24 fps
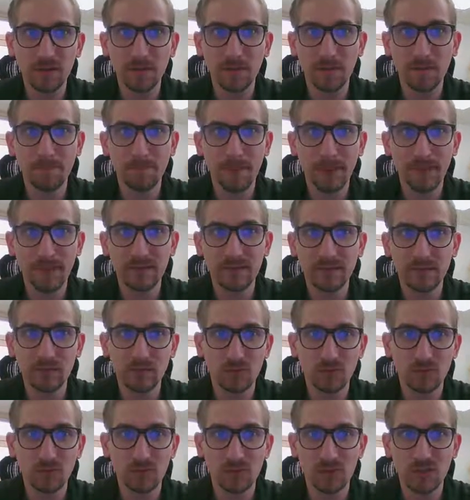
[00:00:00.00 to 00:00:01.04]
base
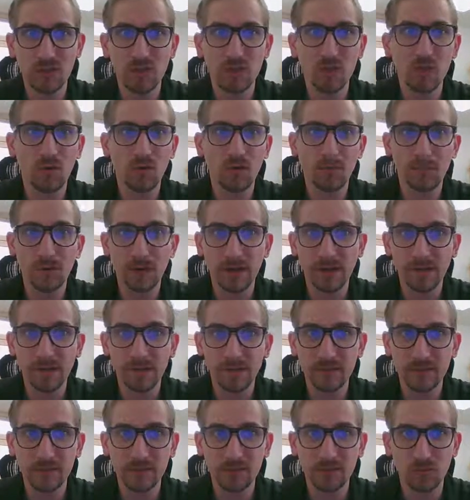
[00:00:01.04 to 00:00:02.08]
extrusion or boss
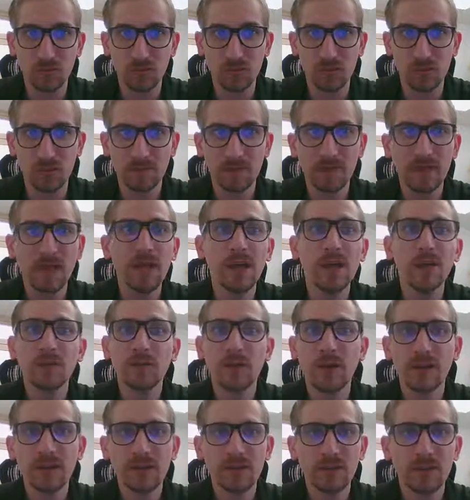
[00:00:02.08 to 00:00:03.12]
extrusion. So I'll just
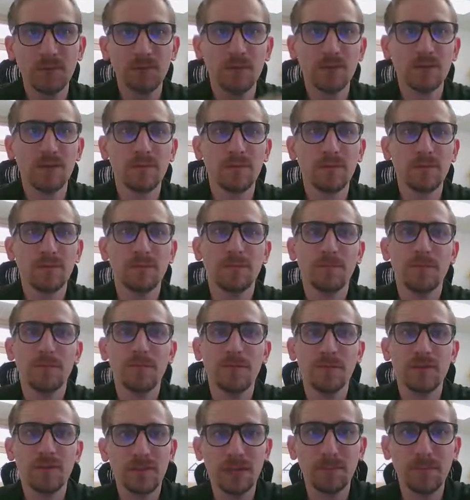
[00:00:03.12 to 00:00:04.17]
simply select
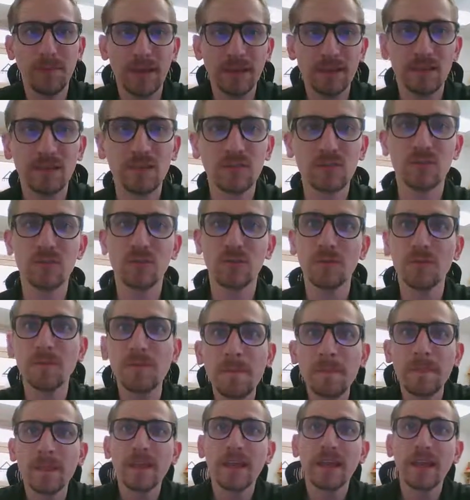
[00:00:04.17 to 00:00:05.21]
base extrude,
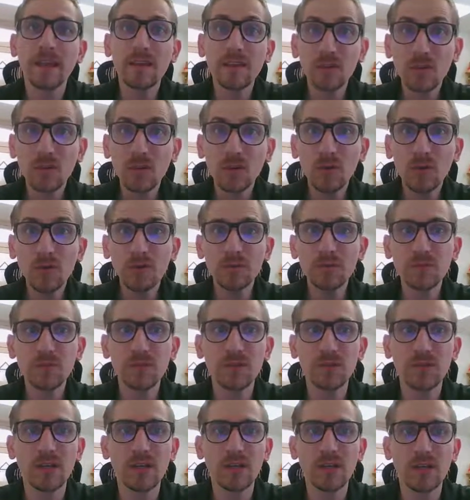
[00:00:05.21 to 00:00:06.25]
and SOLIDWORKS will come in
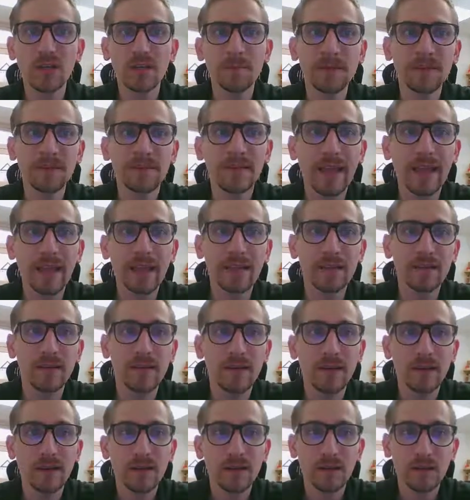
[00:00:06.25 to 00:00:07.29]
and say, hey,
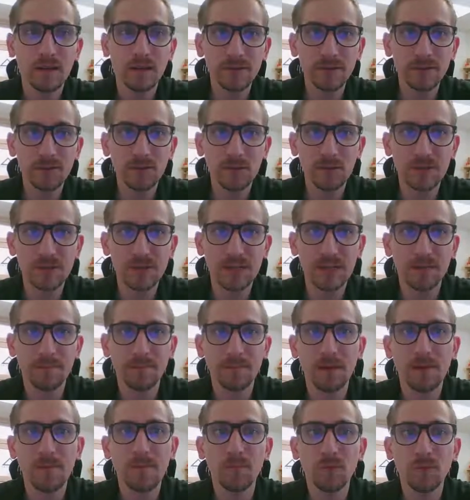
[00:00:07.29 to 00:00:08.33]
contour type,
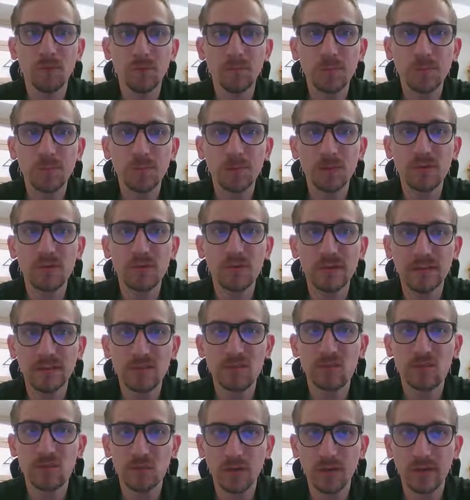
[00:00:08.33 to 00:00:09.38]
multiple
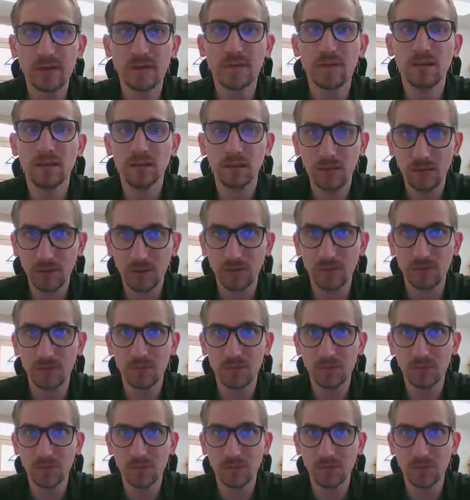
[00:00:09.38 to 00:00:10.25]
disjoint closed.